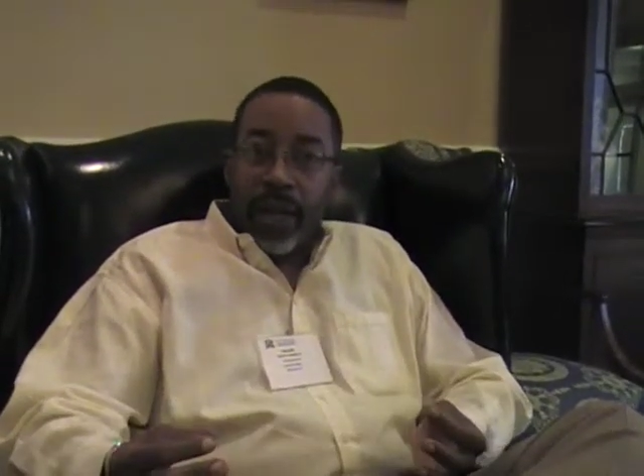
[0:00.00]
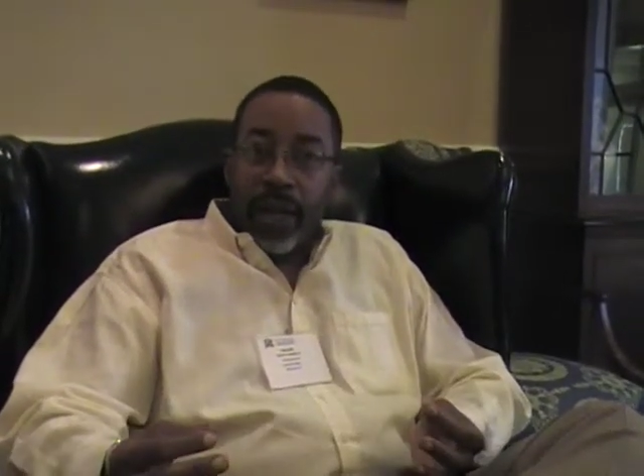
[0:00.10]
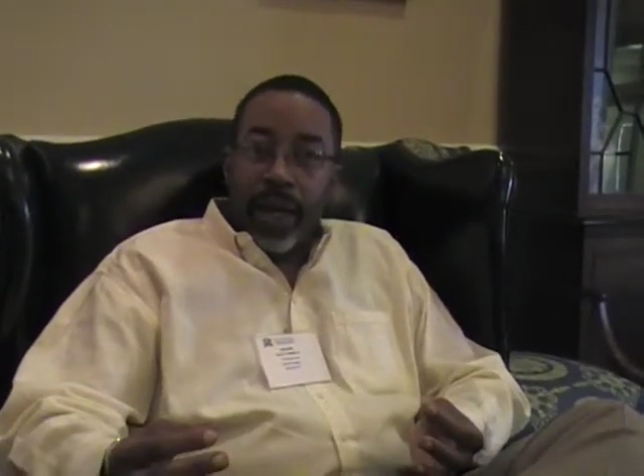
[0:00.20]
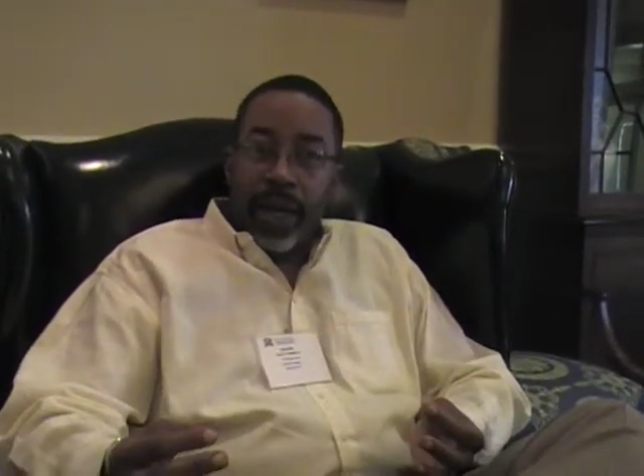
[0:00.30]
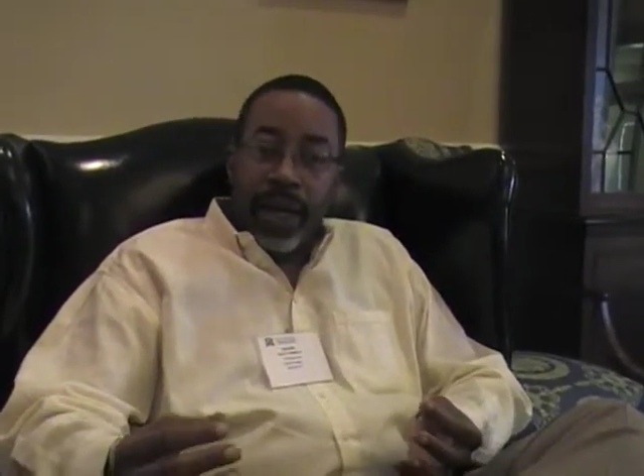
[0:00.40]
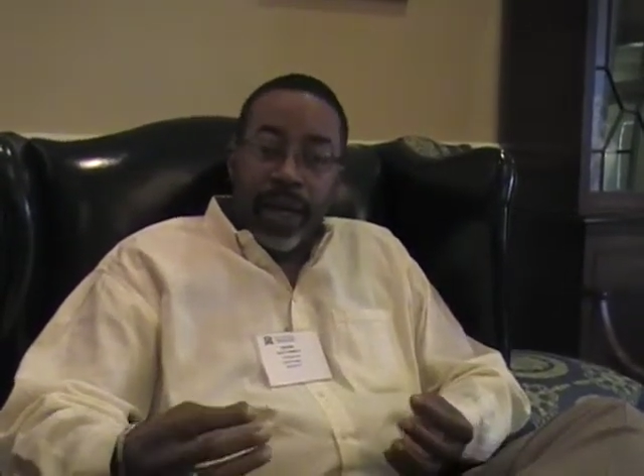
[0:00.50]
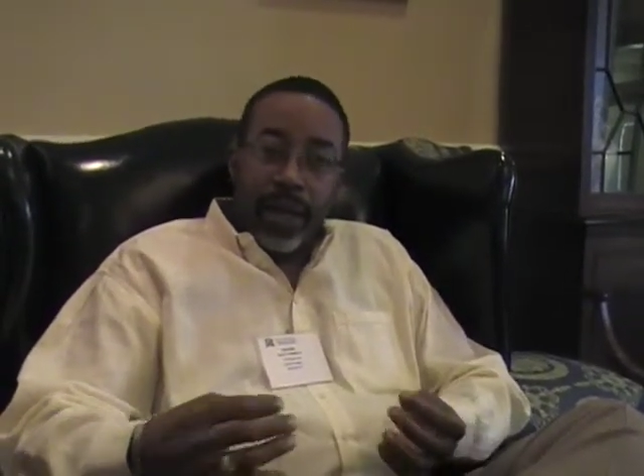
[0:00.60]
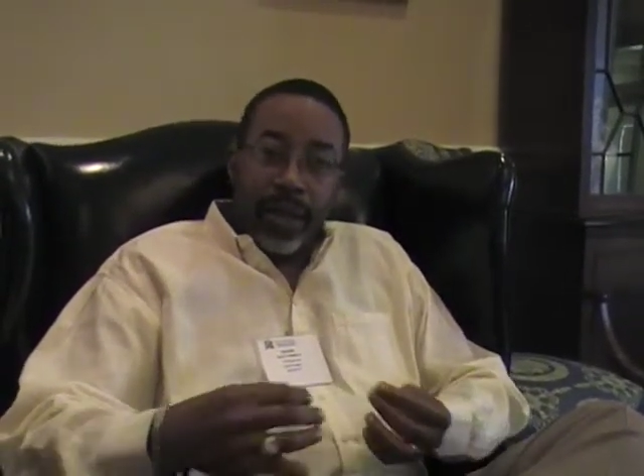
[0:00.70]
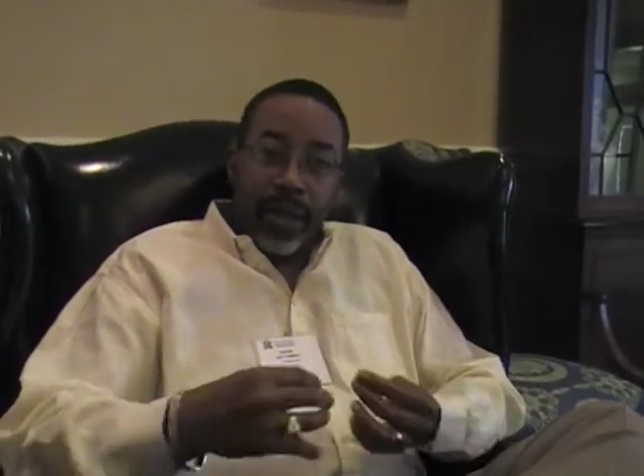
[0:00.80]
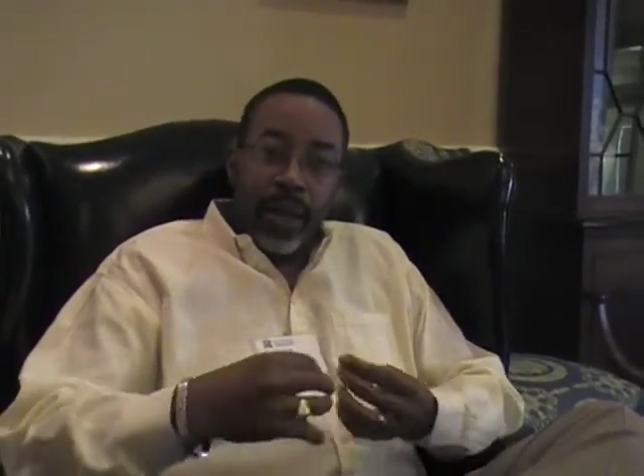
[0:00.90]
And I
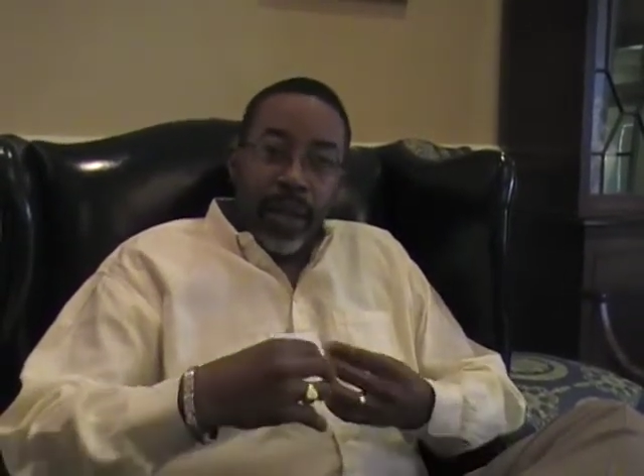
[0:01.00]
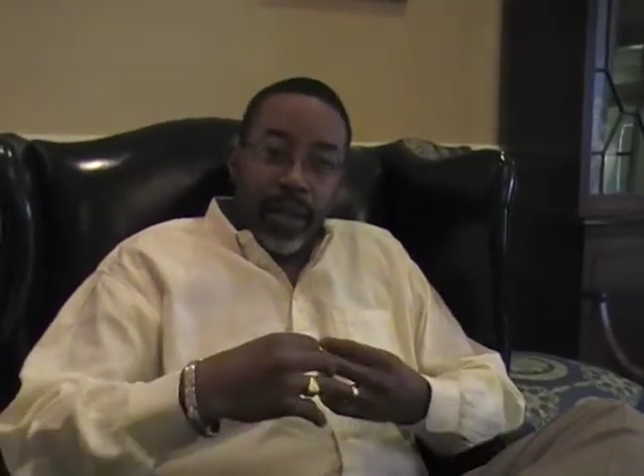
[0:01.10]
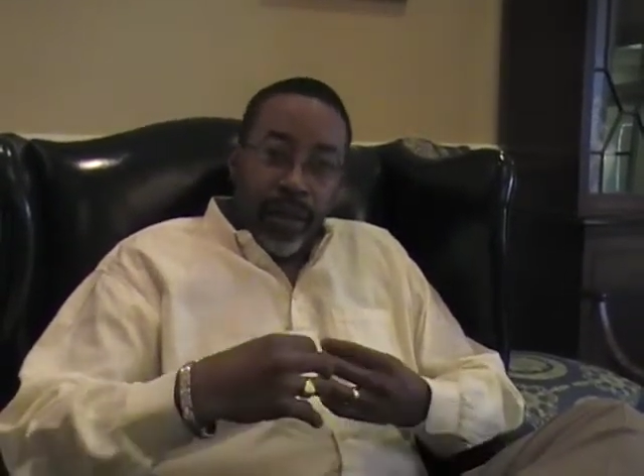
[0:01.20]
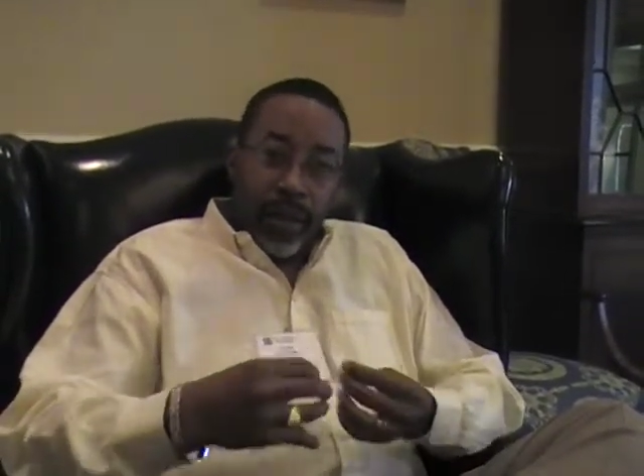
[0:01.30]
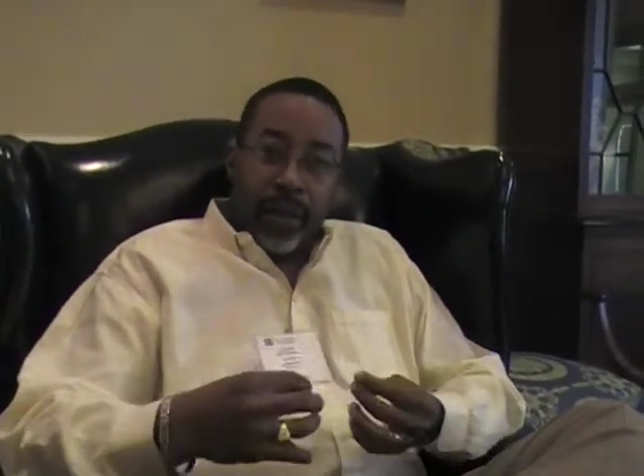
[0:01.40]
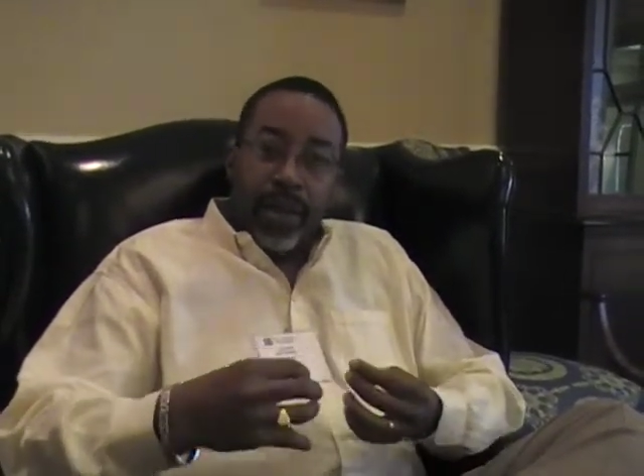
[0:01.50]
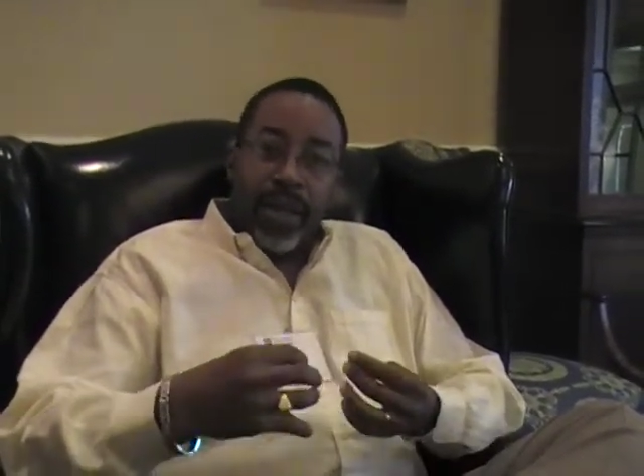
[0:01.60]
can thank